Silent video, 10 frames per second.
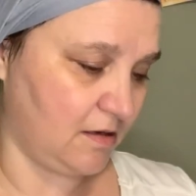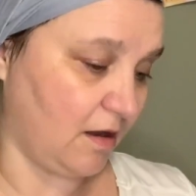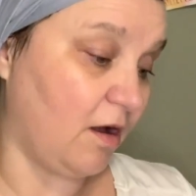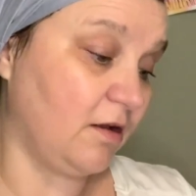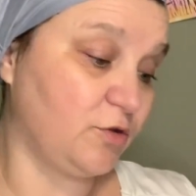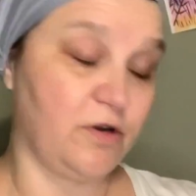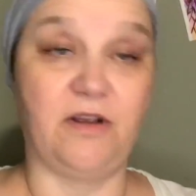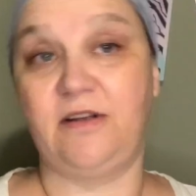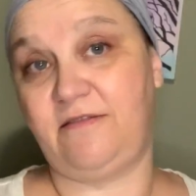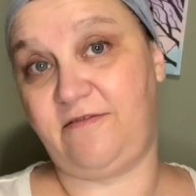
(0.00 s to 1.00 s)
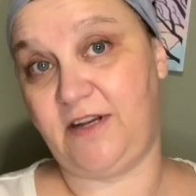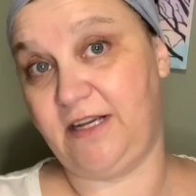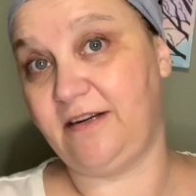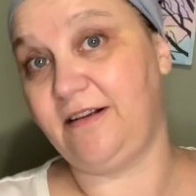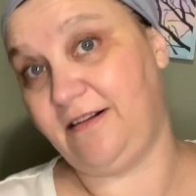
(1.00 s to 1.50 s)
Ultra
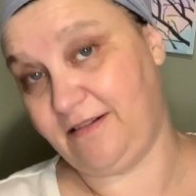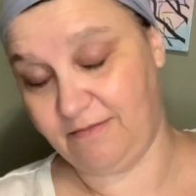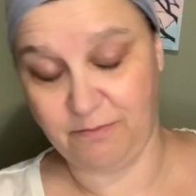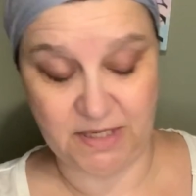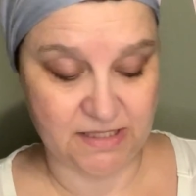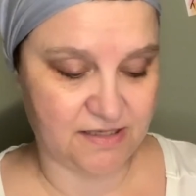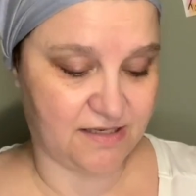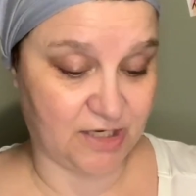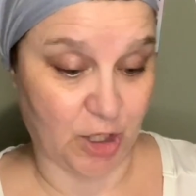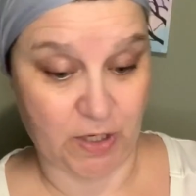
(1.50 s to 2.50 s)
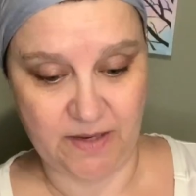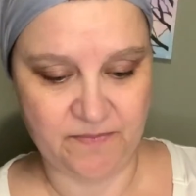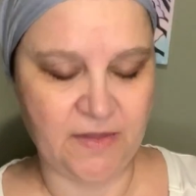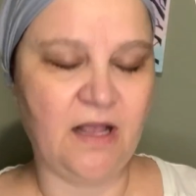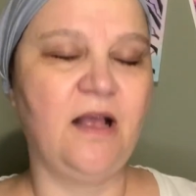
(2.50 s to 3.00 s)
fine mist, sorry.
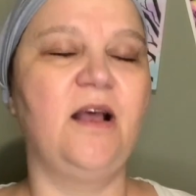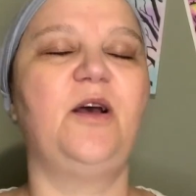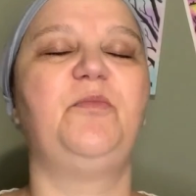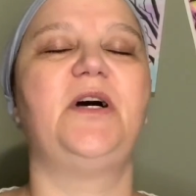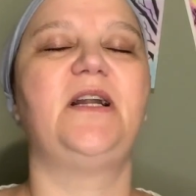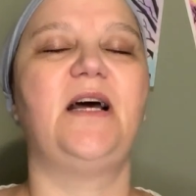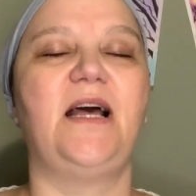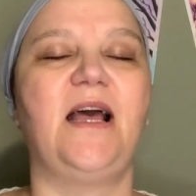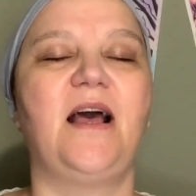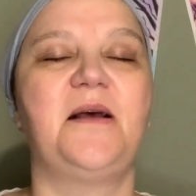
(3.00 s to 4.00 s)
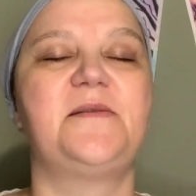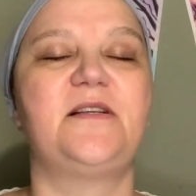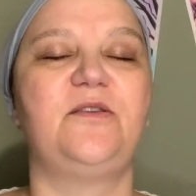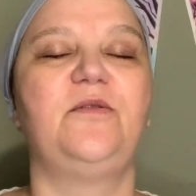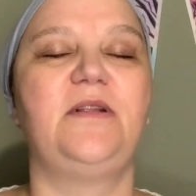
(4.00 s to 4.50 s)
But I
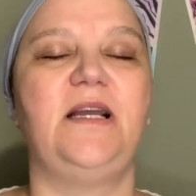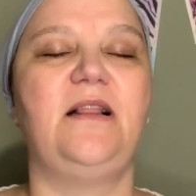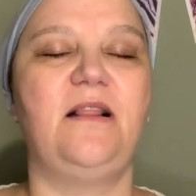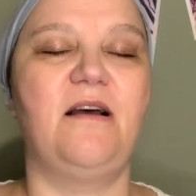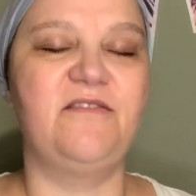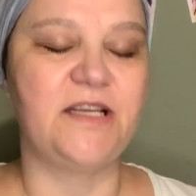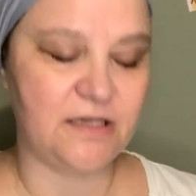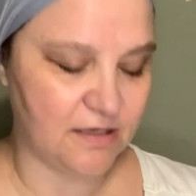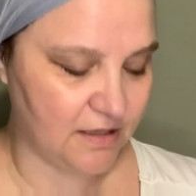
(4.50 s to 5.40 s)
absolutely love it.